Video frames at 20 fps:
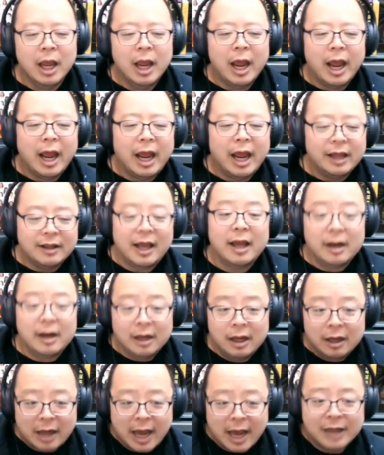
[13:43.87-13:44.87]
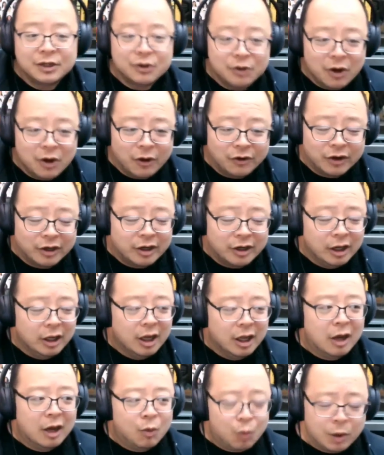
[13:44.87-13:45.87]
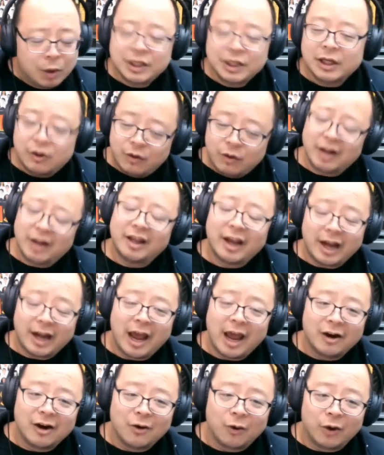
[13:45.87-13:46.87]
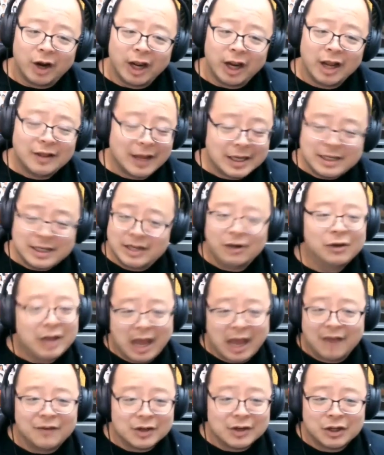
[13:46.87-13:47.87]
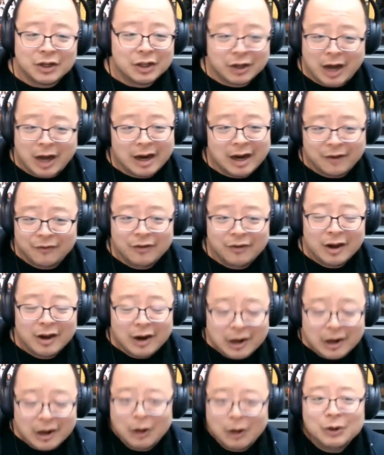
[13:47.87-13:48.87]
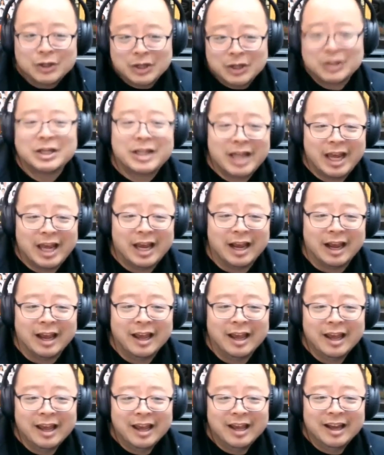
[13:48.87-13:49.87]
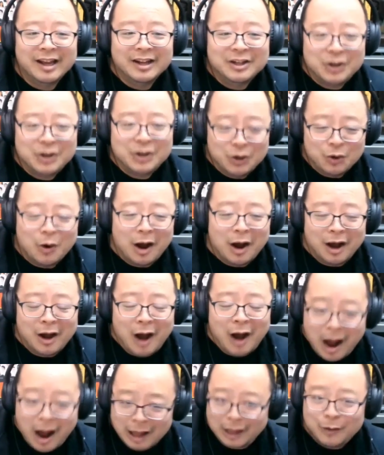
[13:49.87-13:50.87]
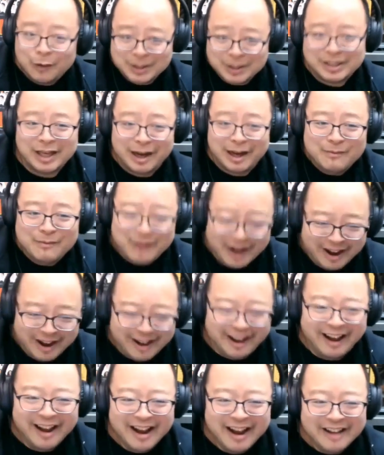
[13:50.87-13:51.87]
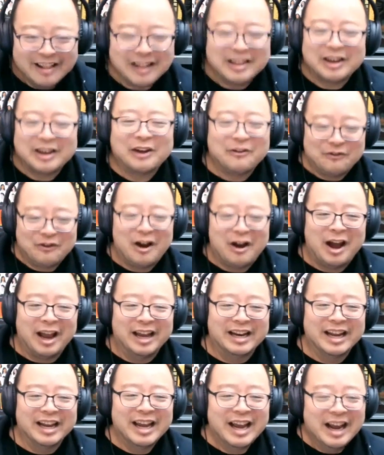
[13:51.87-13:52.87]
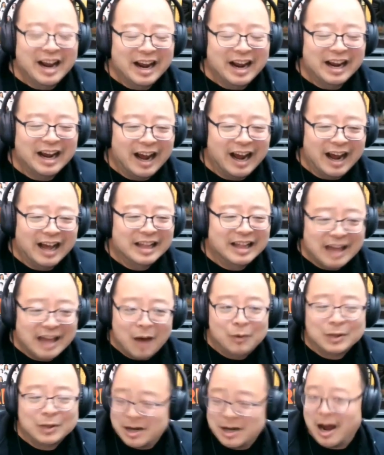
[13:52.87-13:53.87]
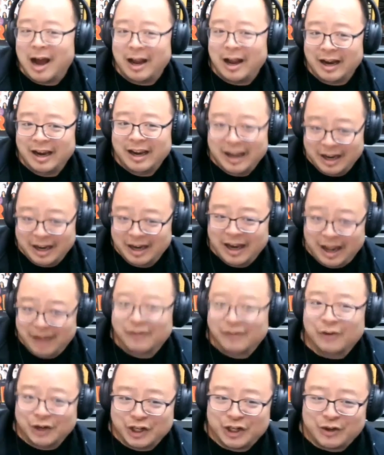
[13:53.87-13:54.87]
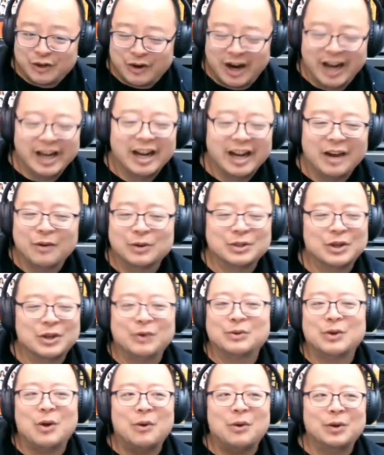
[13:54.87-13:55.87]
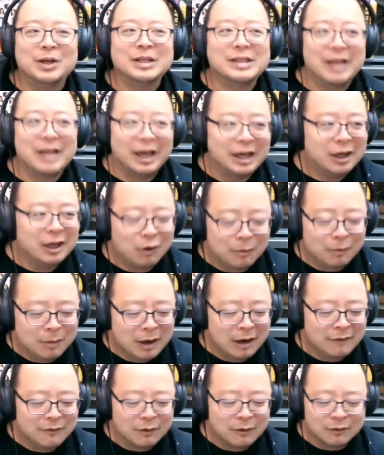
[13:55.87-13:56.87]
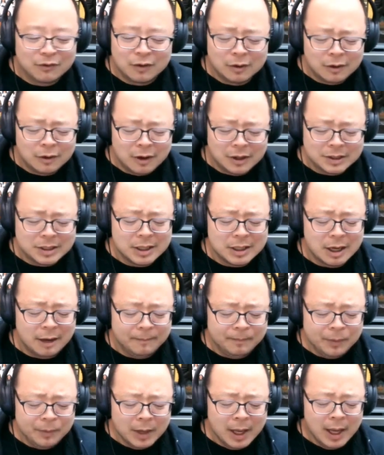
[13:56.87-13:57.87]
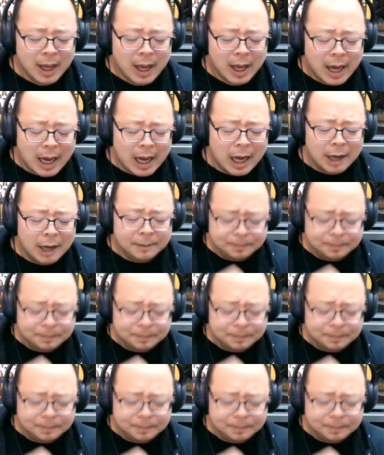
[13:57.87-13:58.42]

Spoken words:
And then, as you noted, once it created that category, they still gave it to the kind of closest thing to Hollywood cinema that they could find that was not in English. Right? It was always like European films for the longest time. Uh,